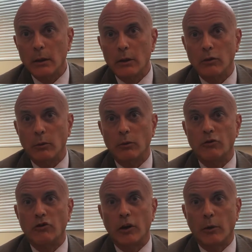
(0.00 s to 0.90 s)
She was
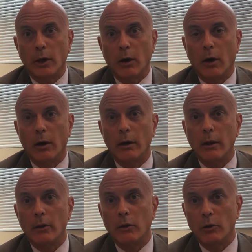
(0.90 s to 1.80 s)
cheering on
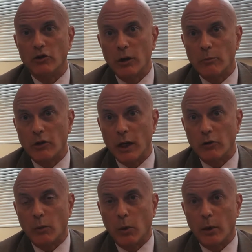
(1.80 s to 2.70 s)
the regime change
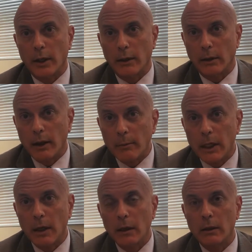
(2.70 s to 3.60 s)
war in
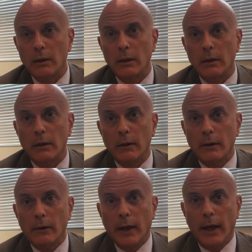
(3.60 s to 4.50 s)
Libya.
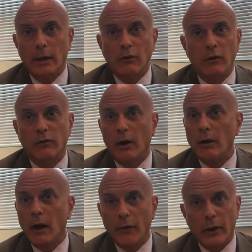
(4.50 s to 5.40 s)
And she's done
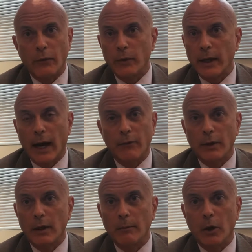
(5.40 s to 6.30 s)
nothing for the
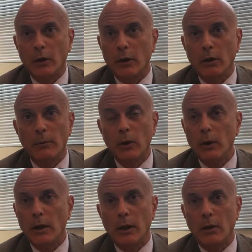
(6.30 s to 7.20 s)
African American
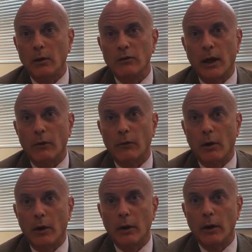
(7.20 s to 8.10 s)
community here in South
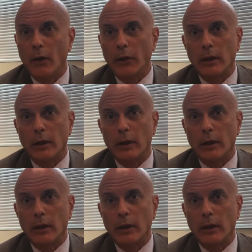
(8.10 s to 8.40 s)
Florida. Nothing.